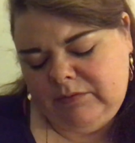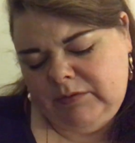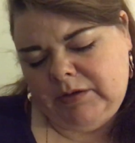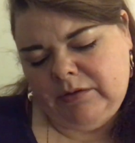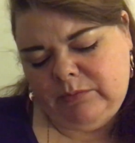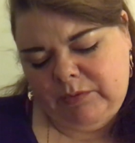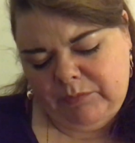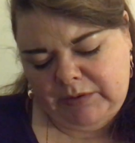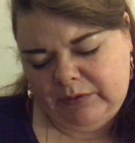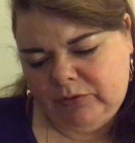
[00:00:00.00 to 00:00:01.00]
Yeah, a
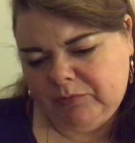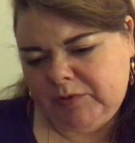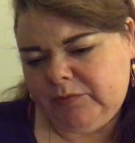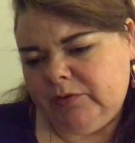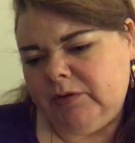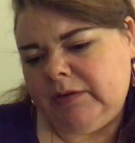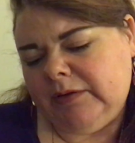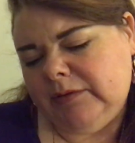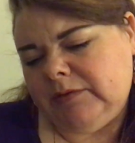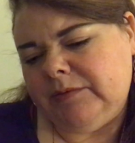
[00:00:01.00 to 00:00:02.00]
win-win outcome is
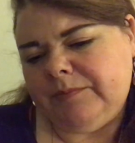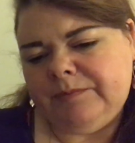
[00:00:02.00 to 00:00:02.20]
forecast.